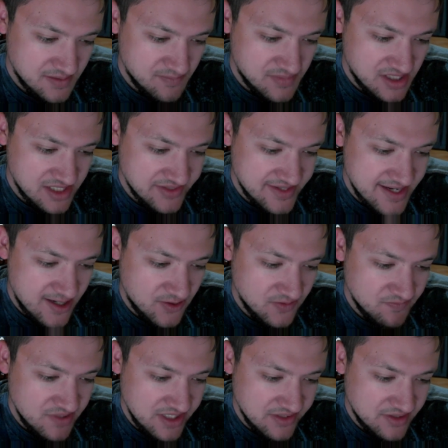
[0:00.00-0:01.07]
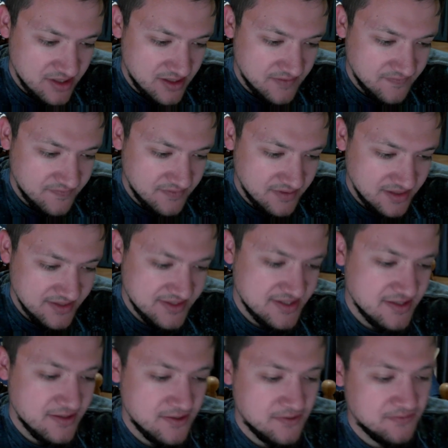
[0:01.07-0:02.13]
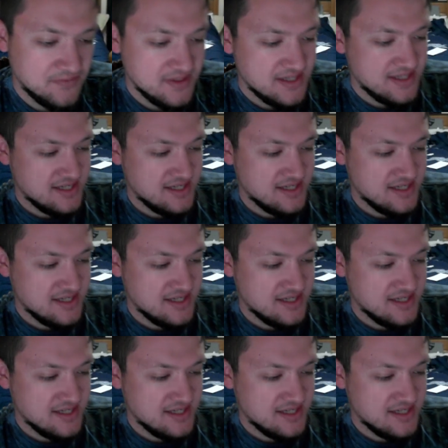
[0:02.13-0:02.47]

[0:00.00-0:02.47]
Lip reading: but that wouldn't be enough. So,